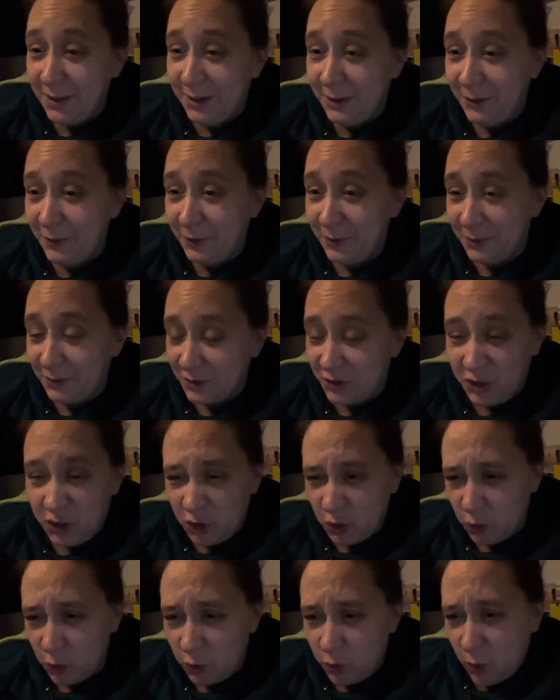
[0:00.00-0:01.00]
at her, she
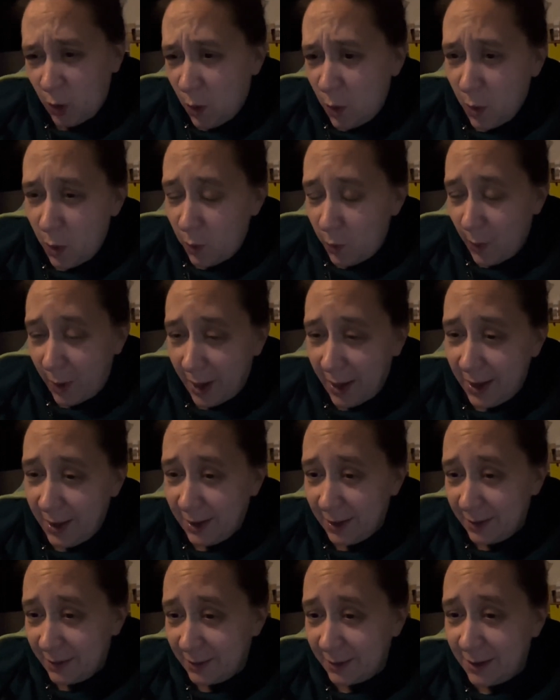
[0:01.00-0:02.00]
should go away,
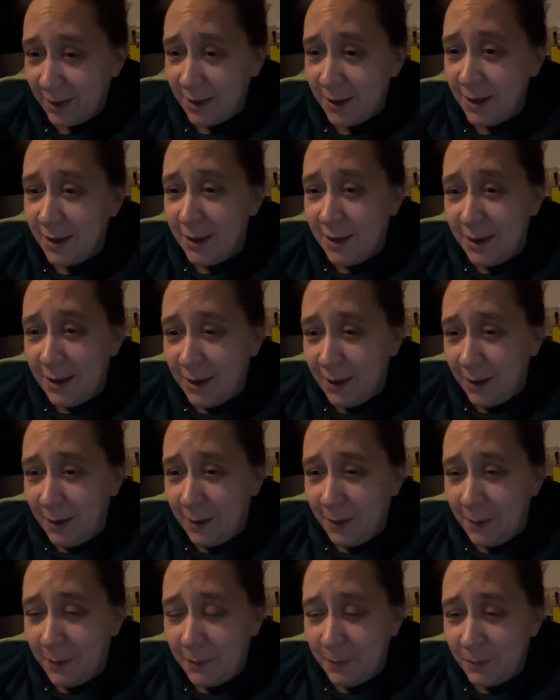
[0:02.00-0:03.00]
and
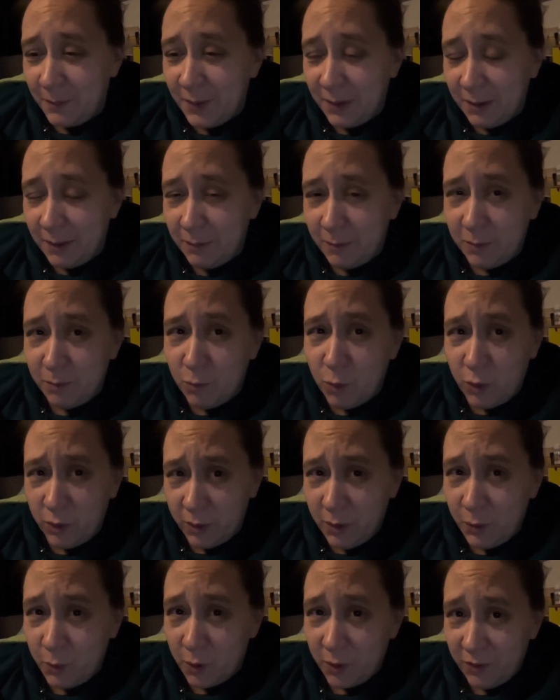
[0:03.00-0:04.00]
more
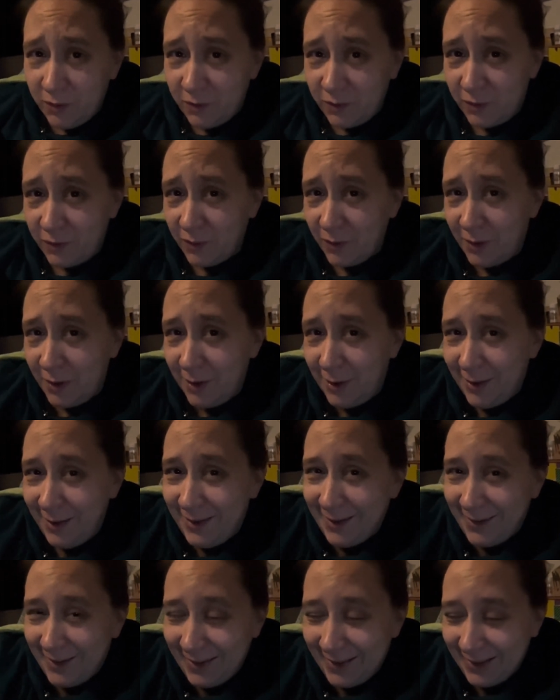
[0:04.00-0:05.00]
than once.
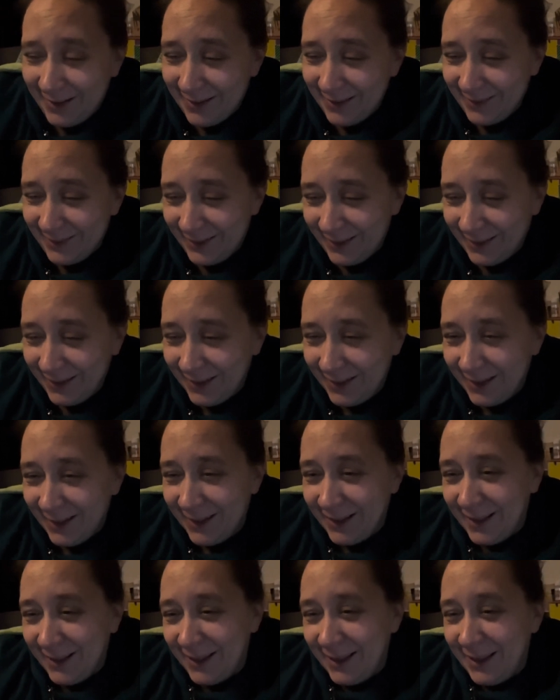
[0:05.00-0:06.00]

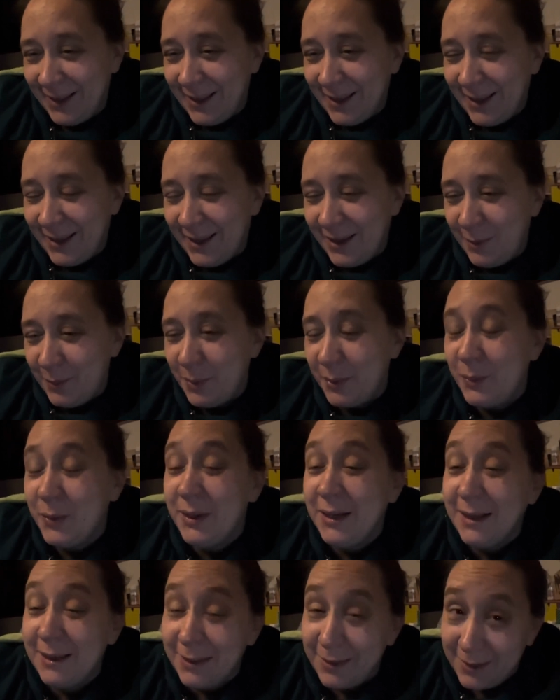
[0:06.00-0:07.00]
But
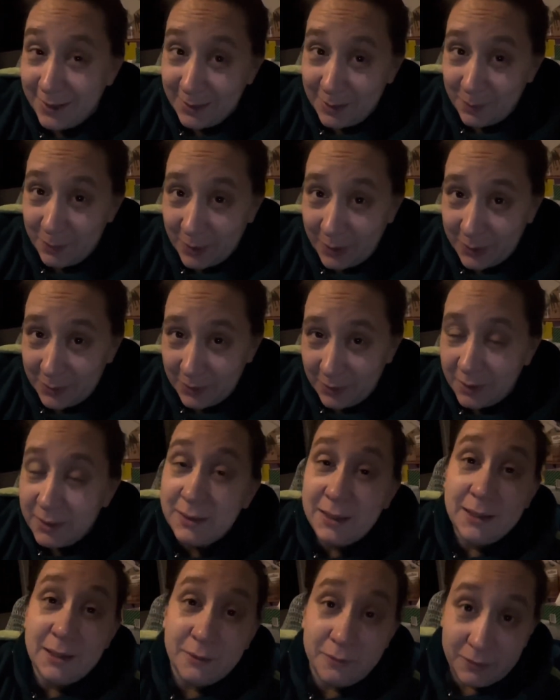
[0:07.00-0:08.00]
when I think about, and
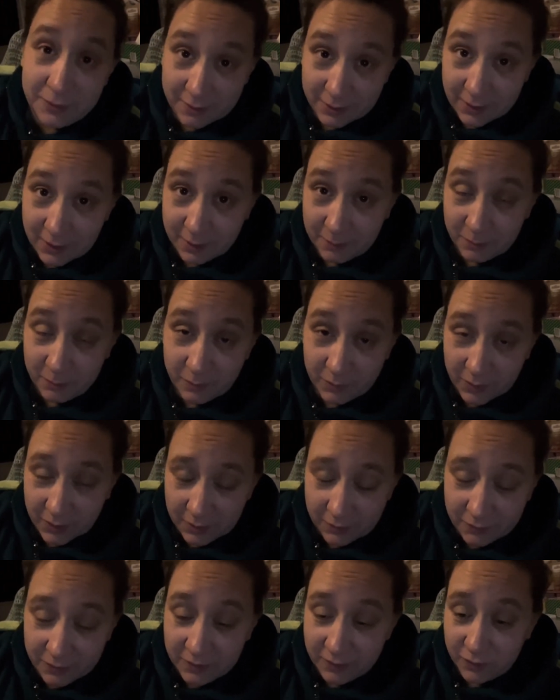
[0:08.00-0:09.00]
then
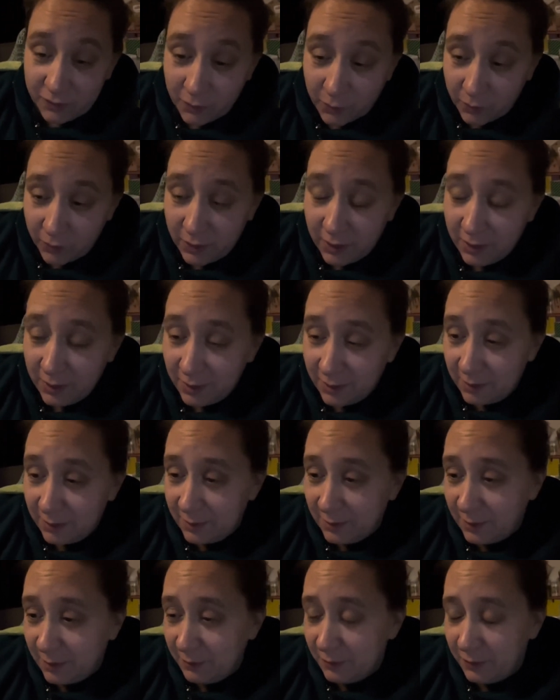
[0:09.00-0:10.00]
I feel sorry, and
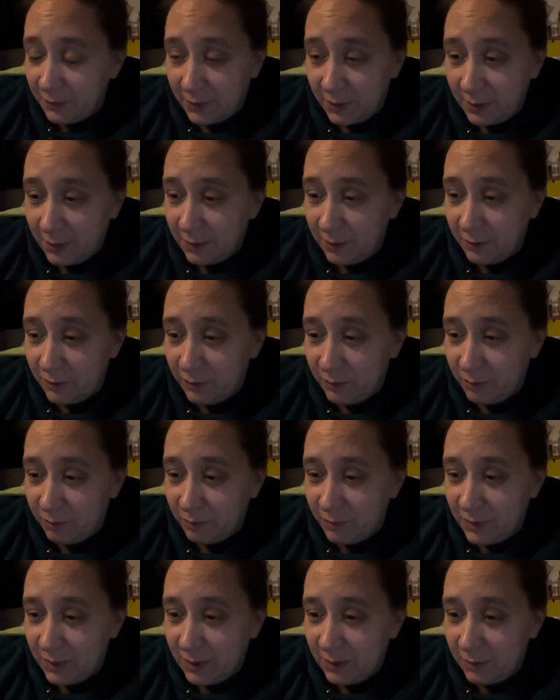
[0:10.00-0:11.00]
if I
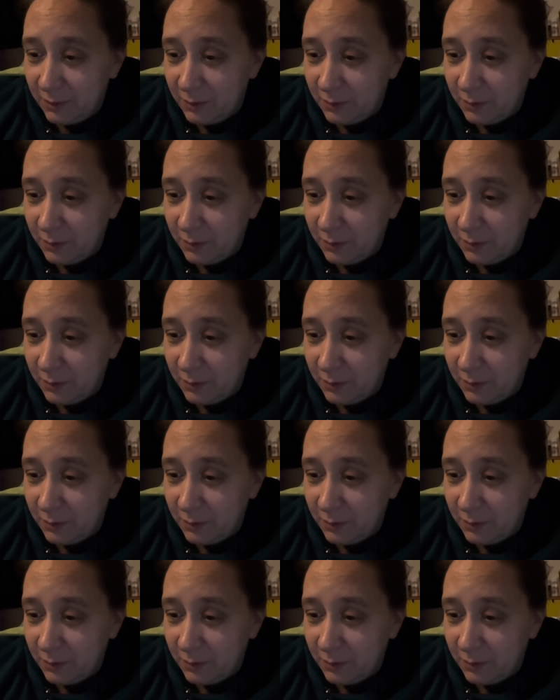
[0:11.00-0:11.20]
did